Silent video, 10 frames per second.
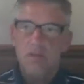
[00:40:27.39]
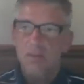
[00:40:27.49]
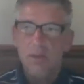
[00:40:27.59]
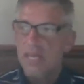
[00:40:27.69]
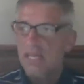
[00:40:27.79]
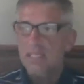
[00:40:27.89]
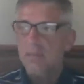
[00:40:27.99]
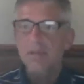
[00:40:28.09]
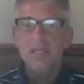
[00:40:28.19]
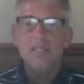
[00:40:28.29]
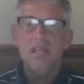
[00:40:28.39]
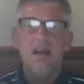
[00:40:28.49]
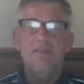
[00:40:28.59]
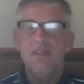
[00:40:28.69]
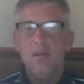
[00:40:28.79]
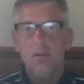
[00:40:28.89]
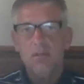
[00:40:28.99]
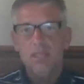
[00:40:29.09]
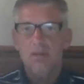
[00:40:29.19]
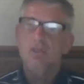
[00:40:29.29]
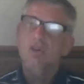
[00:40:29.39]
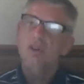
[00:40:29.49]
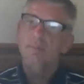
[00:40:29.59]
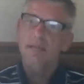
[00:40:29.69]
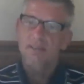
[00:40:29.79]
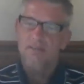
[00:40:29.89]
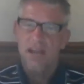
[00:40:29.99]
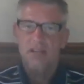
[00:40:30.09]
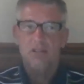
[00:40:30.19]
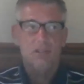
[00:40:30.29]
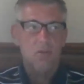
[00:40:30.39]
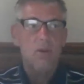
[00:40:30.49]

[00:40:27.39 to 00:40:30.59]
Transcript: Can we get some of this stuff? And the wholesalers will go to the manufacturers.